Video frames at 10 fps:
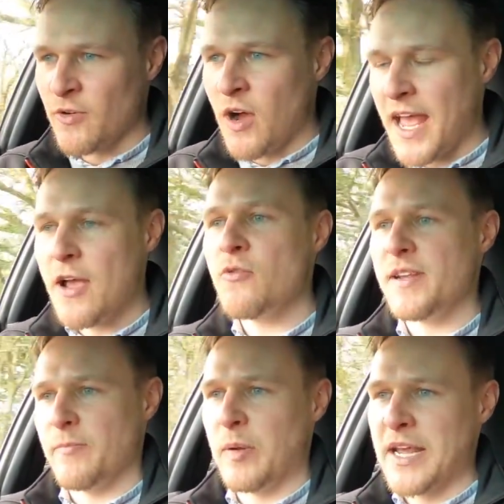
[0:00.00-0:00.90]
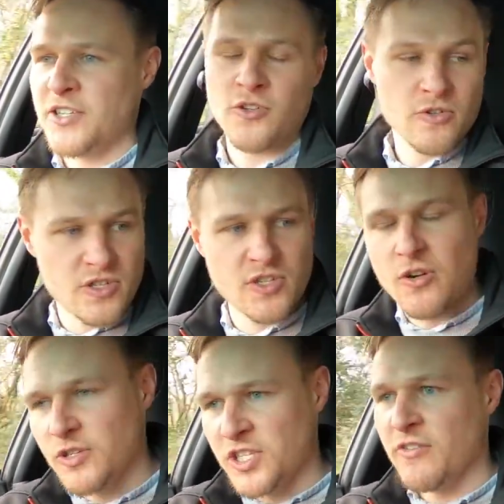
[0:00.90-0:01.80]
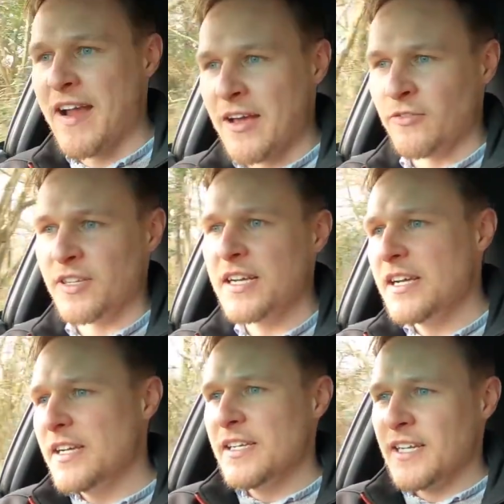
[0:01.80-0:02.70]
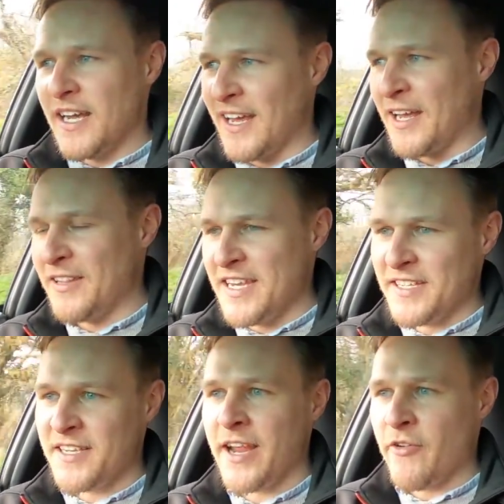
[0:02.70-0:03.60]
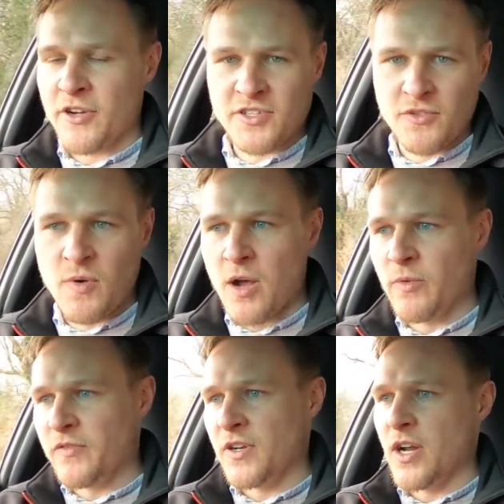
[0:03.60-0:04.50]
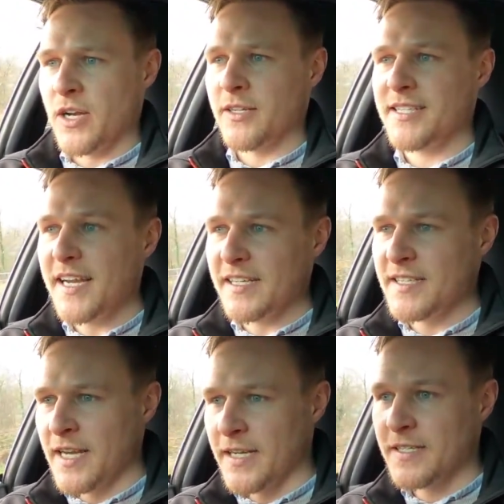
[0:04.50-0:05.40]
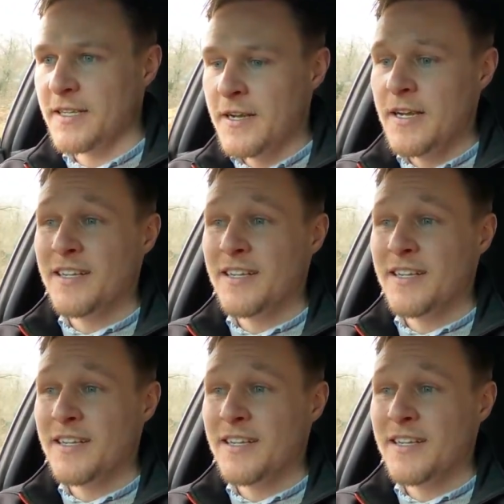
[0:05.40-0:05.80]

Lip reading: You are held in place, you're not sloshing around the interior as you were with the 996 seats.